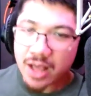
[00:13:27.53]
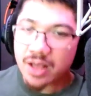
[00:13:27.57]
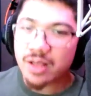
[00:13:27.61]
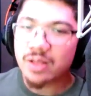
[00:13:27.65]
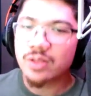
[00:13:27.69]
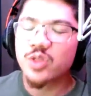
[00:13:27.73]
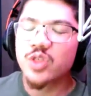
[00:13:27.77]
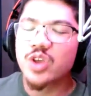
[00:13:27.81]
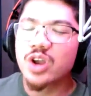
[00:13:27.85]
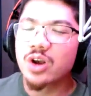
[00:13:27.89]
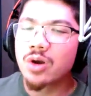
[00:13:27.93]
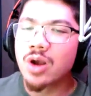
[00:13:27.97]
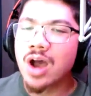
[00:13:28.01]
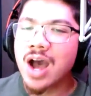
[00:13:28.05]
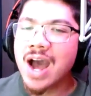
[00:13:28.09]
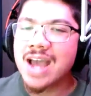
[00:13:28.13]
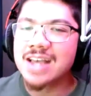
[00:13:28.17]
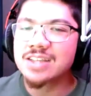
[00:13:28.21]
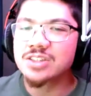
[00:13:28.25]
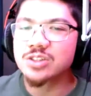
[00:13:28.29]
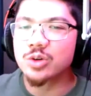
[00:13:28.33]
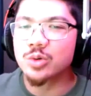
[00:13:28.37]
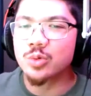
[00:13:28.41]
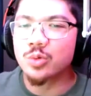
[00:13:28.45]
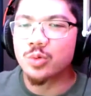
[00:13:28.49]
Their eyes
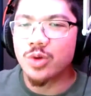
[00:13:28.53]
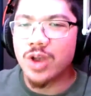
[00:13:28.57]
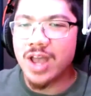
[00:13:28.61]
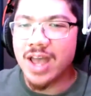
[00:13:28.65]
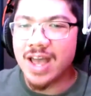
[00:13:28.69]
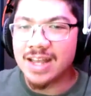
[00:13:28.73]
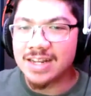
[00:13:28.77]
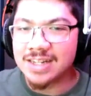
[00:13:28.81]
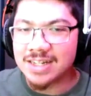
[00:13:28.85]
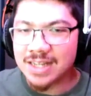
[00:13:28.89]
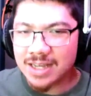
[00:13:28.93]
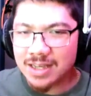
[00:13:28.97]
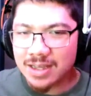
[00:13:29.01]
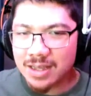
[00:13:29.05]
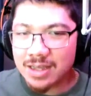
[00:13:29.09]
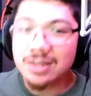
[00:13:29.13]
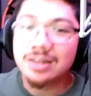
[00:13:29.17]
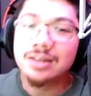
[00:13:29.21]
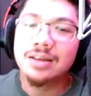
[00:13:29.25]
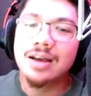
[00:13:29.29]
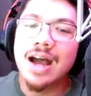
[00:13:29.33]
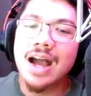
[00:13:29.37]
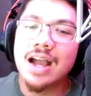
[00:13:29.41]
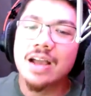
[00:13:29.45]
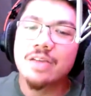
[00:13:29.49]
are red.
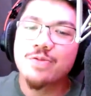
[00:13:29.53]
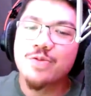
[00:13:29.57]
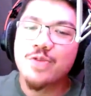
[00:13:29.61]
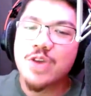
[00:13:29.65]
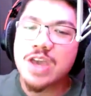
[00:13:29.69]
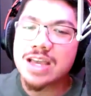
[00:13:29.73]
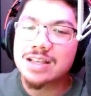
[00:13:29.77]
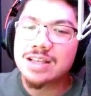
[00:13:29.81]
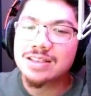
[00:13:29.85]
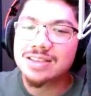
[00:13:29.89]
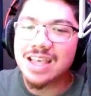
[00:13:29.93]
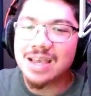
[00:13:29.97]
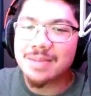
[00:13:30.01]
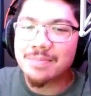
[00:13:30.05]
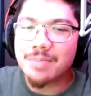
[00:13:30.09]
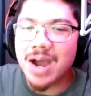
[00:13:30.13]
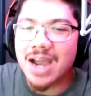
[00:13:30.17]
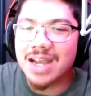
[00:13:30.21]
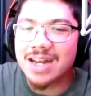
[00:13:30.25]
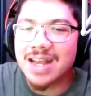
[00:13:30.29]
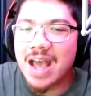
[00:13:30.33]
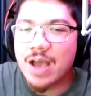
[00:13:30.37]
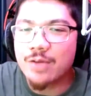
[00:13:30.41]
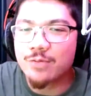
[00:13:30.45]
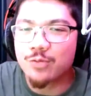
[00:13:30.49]
I think they might
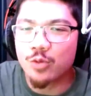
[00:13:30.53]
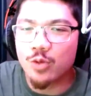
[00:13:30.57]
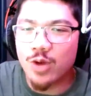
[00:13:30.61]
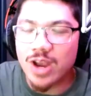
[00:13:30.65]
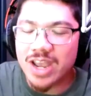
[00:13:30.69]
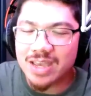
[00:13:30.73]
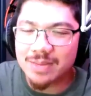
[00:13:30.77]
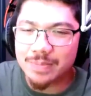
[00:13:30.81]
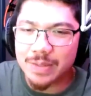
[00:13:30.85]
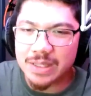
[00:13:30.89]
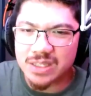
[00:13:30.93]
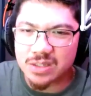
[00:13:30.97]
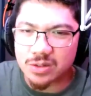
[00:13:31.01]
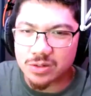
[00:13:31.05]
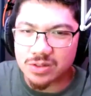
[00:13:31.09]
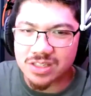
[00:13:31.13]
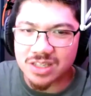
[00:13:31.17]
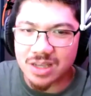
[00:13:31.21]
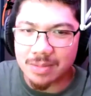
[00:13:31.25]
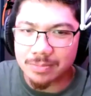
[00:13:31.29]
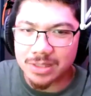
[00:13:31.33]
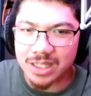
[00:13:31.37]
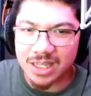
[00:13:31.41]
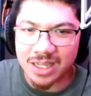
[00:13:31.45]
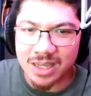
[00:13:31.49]
have rabies or
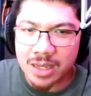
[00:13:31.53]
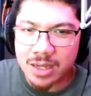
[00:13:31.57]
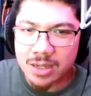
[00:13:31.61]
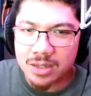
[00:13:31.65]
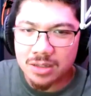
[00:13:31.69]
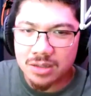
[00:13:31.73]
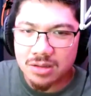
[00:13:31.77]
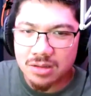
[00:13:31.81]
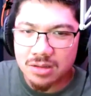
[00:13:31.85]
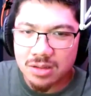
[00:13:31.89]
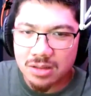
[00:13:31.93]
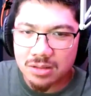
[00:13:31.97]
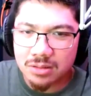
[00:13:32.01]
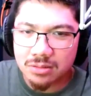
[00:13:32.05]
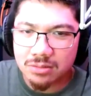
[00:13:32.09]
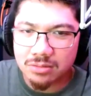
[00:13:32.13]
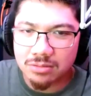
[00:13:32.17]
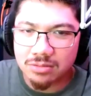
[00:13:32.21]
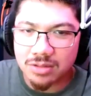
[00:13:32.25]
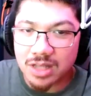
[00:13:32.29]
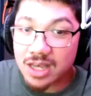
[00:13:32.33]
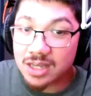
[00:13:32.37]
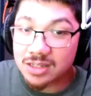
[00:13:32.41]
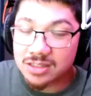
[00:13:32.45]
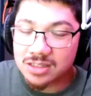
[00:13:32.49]
something.
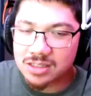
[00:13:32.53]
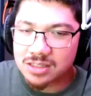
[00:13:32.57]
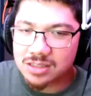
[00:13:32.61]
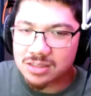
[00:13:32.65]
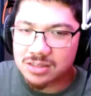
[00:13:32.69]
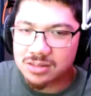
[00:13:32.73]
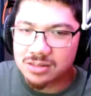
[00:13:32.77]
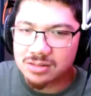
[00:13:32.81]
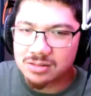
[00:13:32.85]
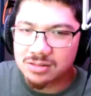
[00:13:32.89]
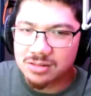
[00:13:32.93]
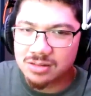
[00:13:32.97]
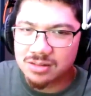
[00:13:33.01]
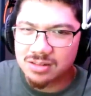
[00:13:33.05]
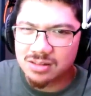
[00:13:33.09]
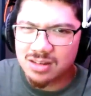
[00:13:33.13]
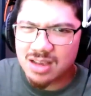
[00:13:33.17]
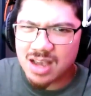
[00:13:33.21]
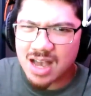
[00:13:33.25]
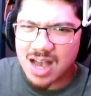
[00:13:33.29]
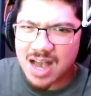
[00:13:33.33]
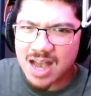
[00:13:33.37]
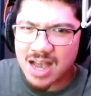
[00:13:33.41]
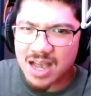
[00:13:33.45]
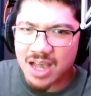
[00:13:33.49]
Lugs,
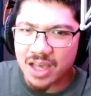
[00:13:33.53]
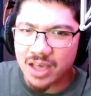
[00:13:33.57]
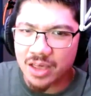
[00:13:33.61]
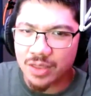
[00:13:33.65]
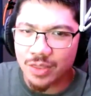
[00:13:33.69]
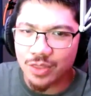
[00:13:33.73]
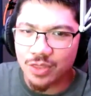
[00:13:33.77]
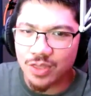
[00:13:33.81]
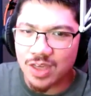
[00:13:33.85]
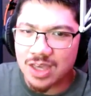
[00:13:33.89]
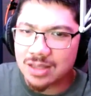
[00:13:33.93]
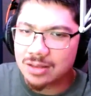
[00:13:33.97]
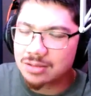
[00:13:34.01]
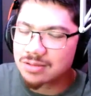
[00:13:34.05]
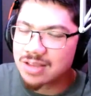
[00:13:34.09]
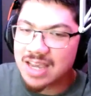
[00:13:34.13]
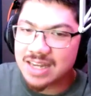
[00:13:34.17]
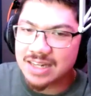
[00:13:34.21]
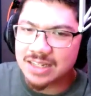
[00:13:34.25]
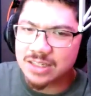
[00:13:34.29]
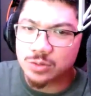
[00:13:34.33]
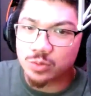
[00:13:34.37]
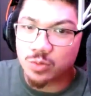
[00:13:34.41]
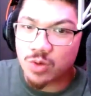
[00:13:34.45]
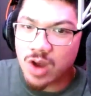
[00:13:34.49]
I think
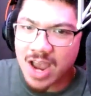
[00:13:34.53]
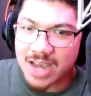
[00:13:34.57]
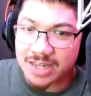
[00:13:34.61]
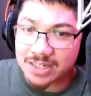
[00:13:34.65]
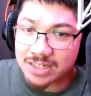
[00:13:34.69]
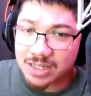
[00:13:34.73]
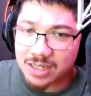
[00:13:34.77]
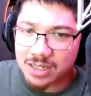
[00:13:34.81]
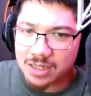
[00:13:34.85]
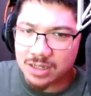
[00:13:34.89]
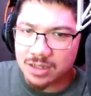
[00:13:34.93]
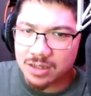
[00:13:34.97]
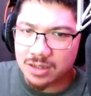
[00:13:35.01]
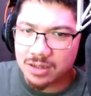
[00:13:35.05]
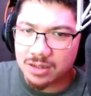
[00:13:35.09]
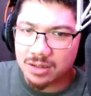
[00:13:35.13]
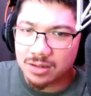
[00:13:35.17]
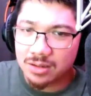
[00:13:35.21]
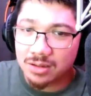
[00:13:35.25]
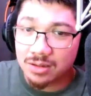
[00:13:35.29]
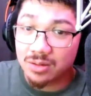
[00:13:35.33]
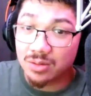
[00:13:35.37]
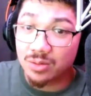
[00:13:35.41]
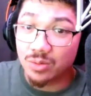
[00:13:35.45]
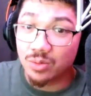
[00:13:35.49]
Lainey's right.
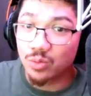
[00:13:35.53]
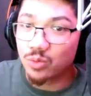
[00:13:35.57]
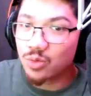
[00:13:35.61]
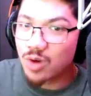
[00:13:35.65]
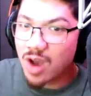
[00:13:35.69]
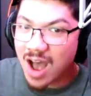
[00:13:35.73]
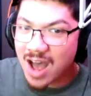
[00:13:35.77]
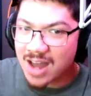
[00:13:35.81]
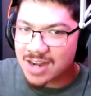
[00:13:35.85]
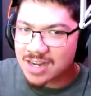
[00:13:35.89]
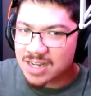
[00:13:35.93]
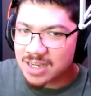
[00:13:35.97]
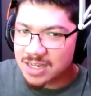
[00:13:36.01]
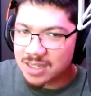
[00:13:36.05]
Run!